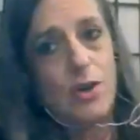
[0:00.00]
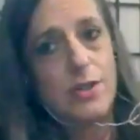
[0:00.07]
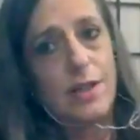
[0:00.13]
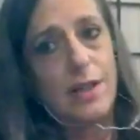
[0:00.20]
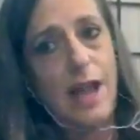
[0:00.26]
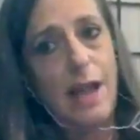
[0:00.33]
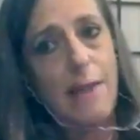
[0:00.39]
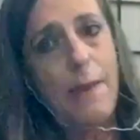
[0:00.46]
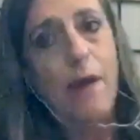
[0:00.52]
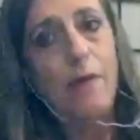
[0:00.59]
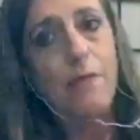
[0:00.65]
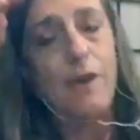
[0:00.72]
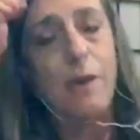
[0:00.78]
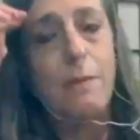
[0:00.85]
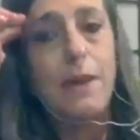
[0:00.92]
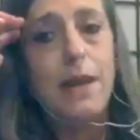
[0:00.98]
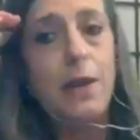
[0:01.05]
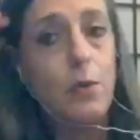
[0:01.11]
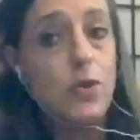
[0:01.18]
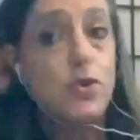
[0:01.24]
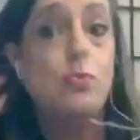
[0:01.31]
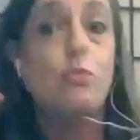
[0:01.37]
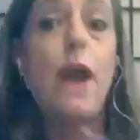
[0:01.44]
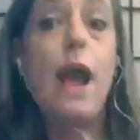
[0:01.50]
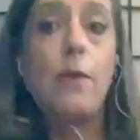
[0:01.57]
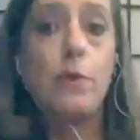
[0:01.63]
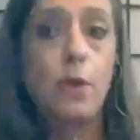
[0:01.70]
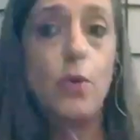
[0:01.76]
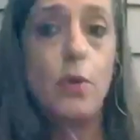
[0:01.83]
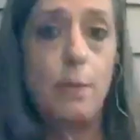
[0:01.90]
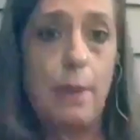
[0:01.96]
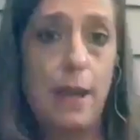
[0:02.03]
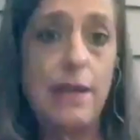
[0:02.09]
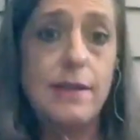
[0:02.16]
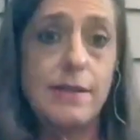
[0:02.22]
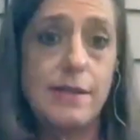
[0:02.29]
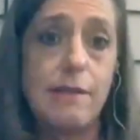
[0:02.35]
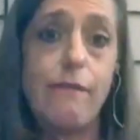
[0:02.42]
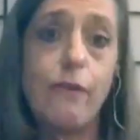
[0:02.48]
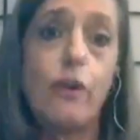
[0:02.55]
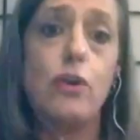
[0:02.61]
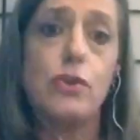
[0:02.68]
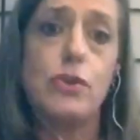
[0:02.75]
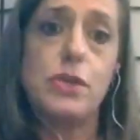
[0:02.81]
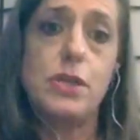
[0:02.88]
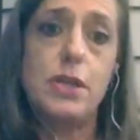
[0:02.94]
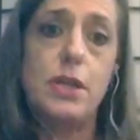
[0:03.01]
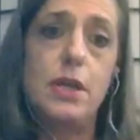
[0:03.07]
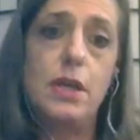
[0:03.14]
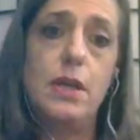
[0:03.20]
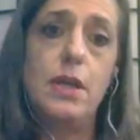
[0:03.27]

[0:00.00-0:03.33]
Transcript: to climb out from, and it was around codependency first,